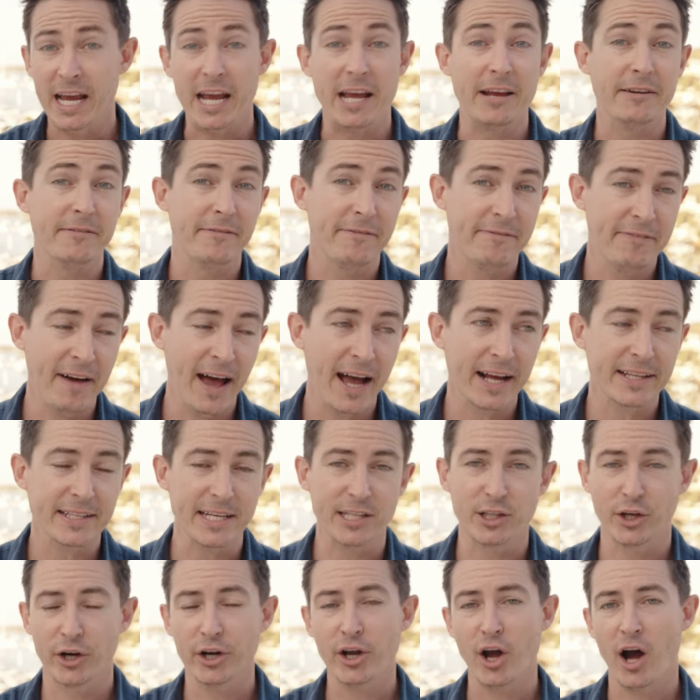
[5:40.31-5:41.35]
In fact,
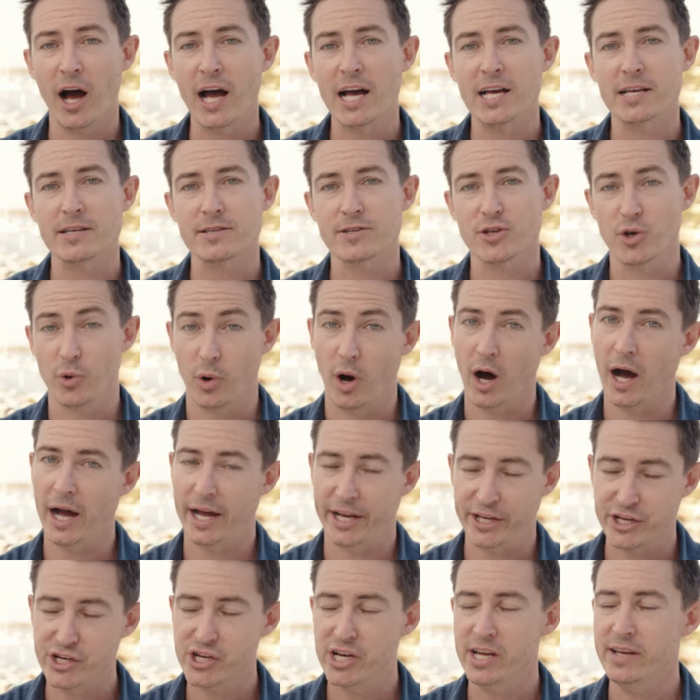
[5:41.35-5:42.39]
a lot of guys who are
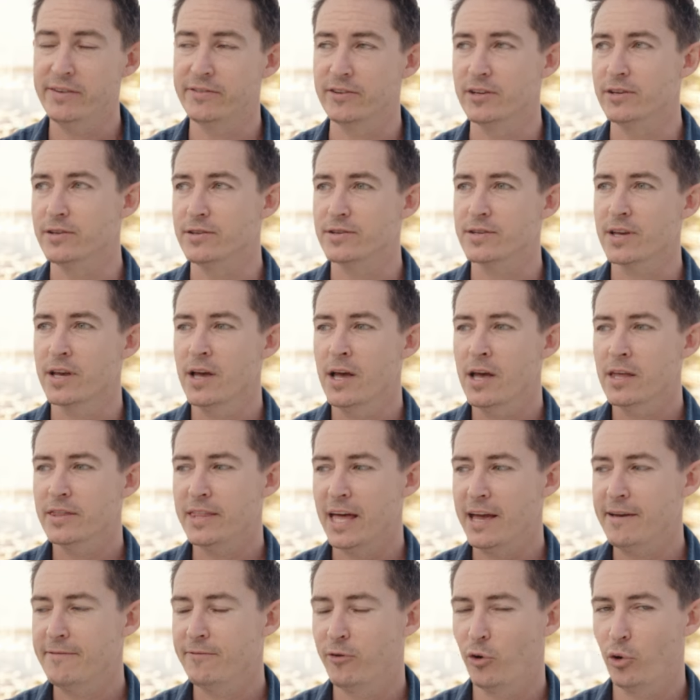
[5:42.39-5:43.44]
high achievers,
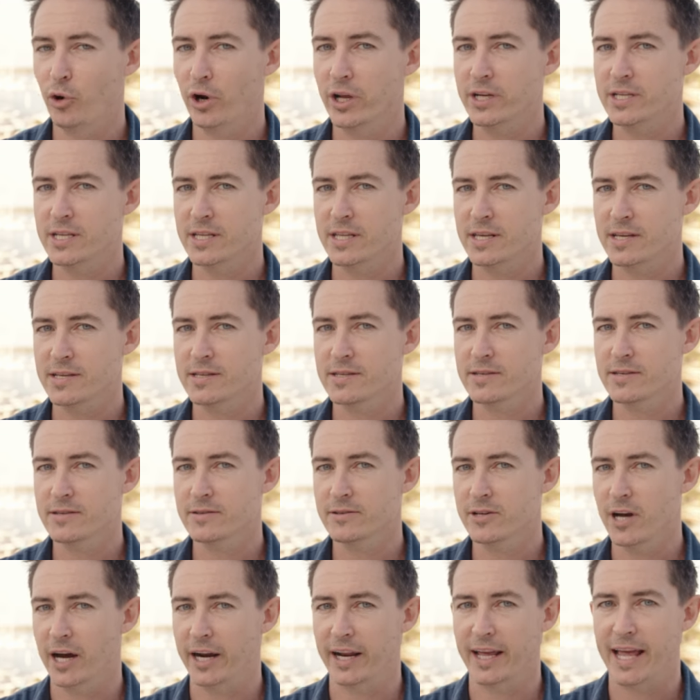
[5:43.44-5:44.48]
they fall into
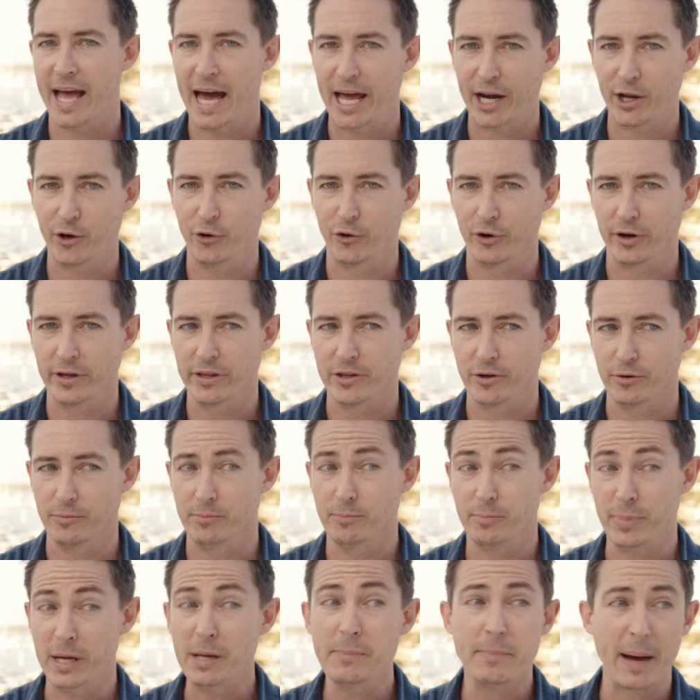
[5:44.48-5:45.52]
this kind of category. They're
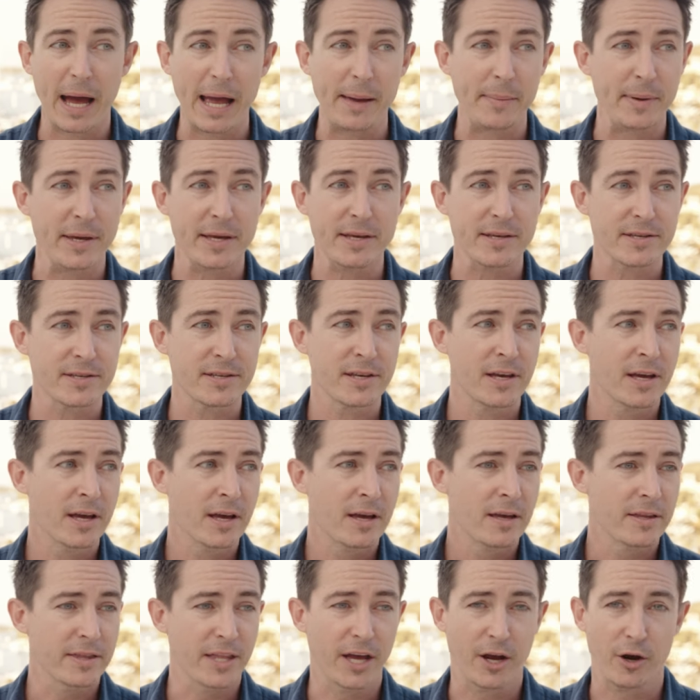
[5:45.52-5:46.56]
big babies,
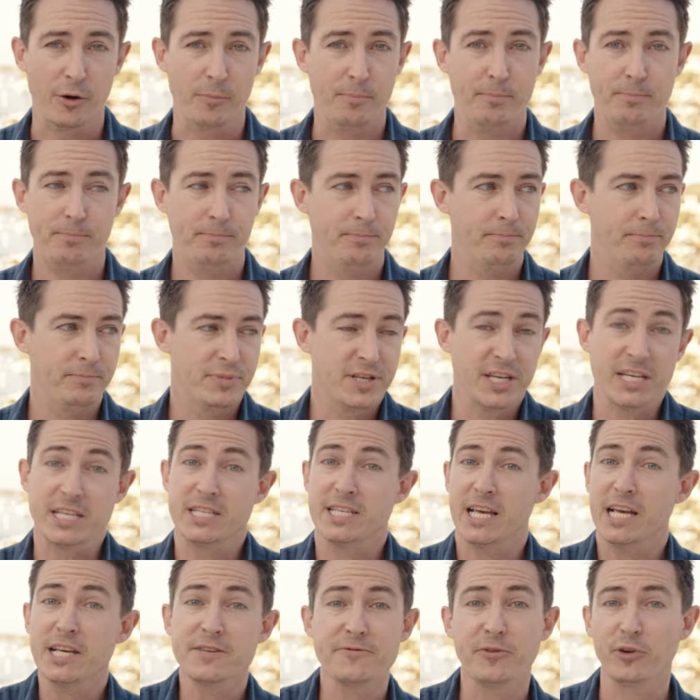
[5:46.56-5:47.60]
they're
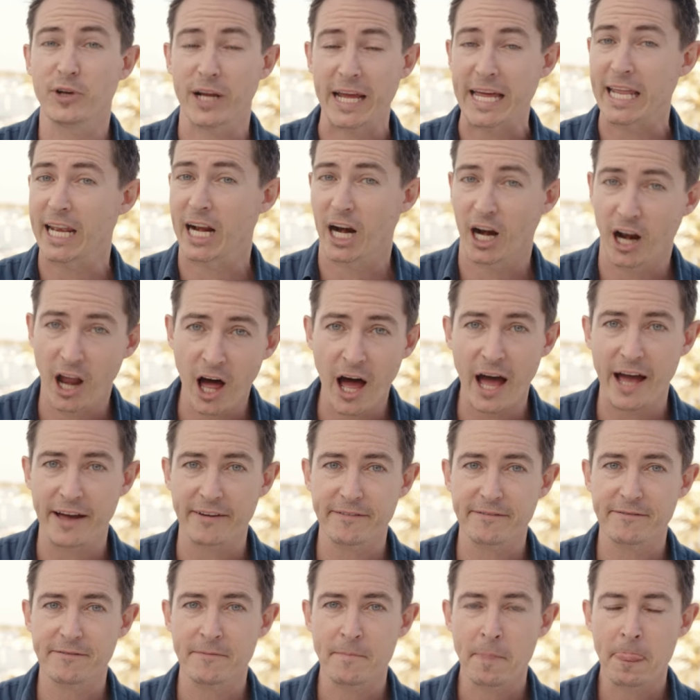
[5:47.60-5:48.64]
successful in
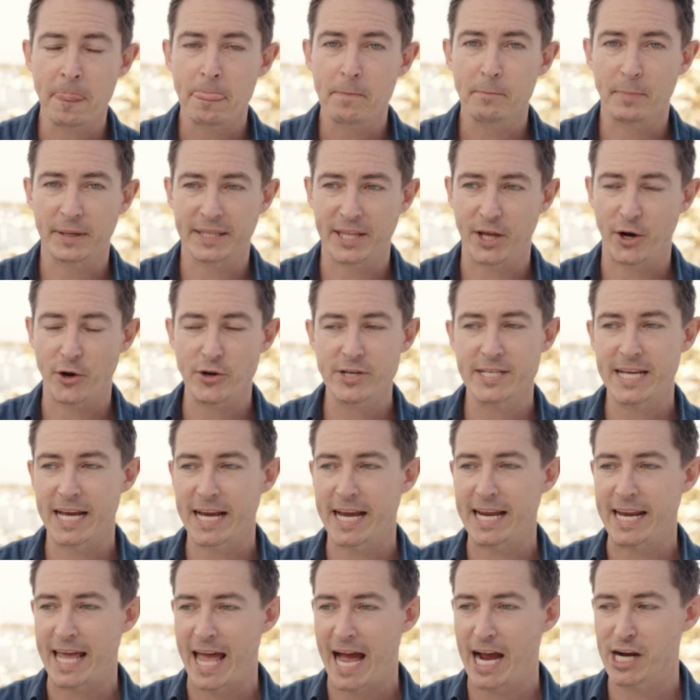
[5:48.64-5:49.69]
life, but they don't
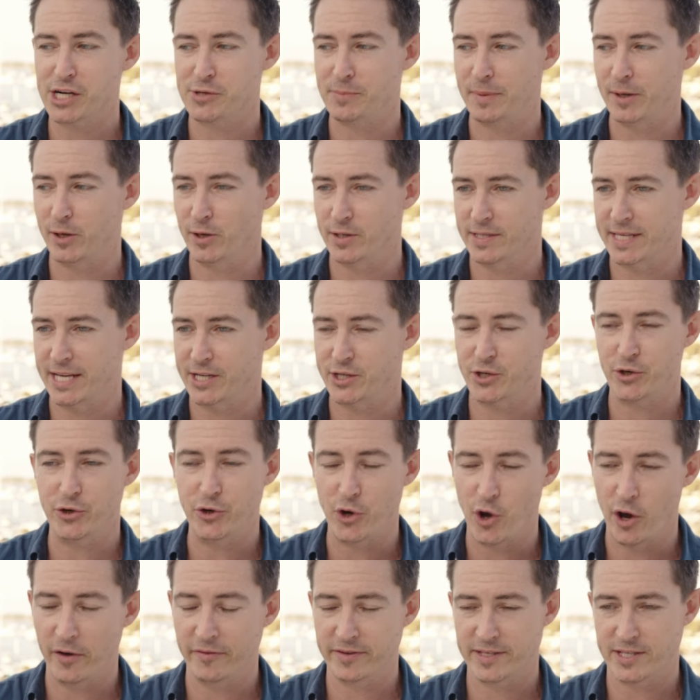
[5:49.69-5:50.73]
take any action because they're too
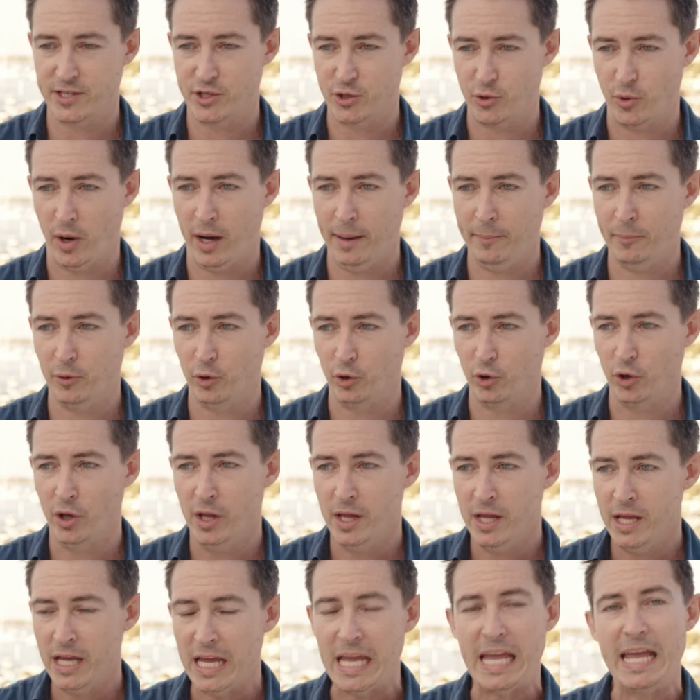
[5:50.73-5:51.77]
nervous and too humble,
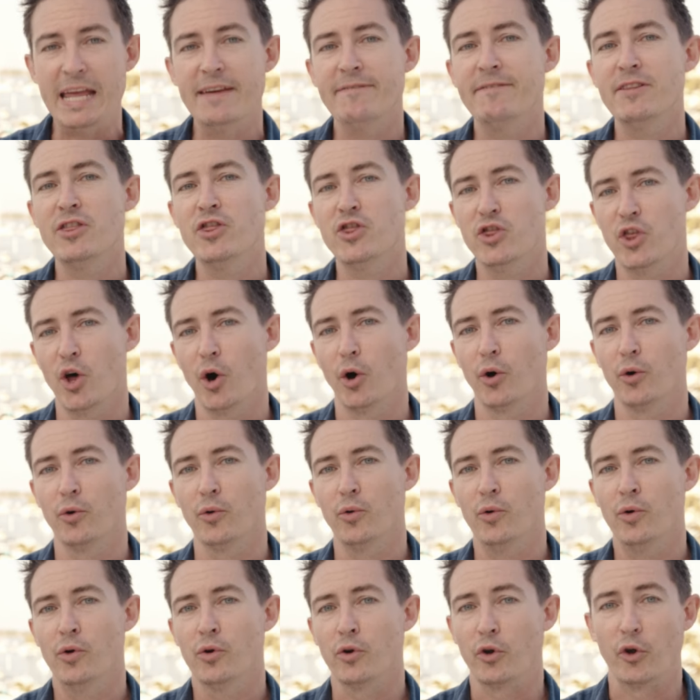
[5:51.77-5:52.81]
even
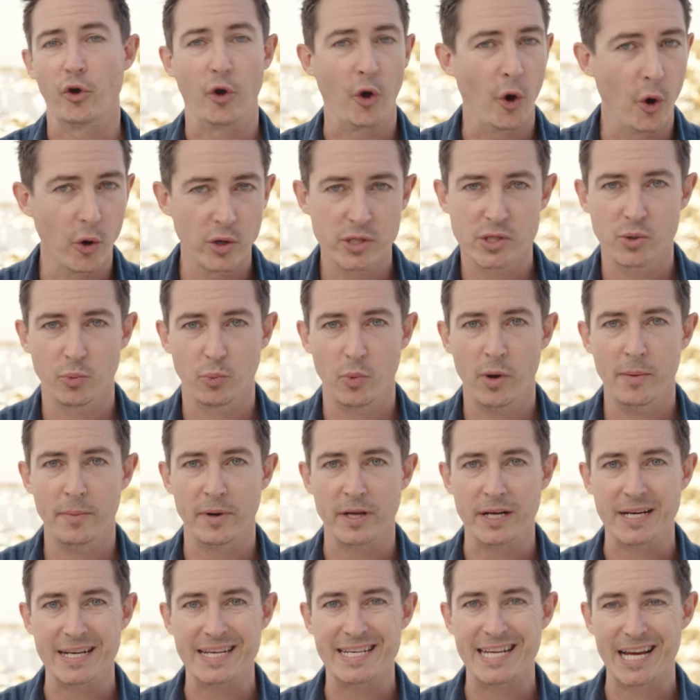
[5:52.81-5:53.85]
though girls and
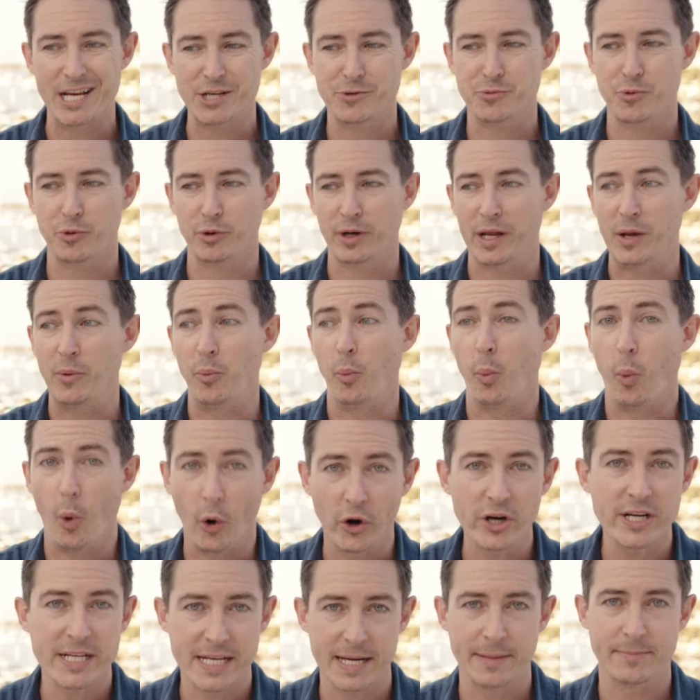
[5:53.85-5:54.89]
women desperately
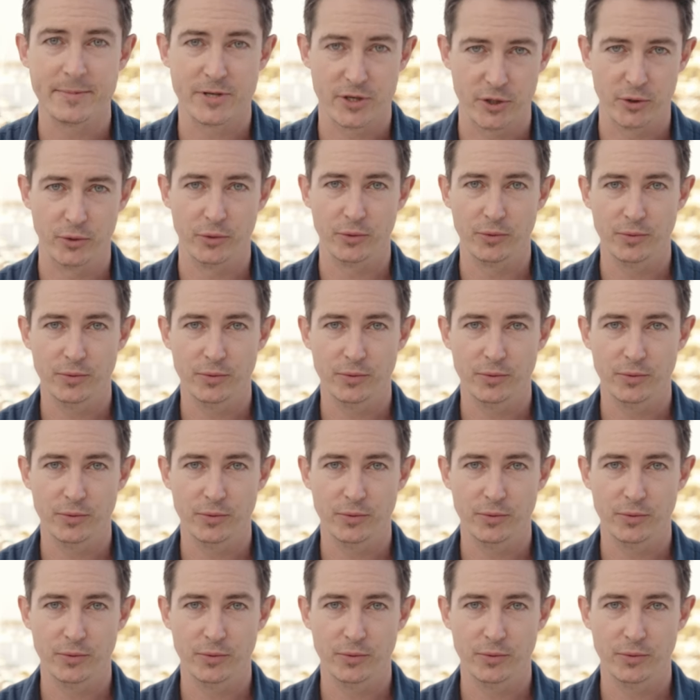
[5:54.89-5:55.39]
want him to.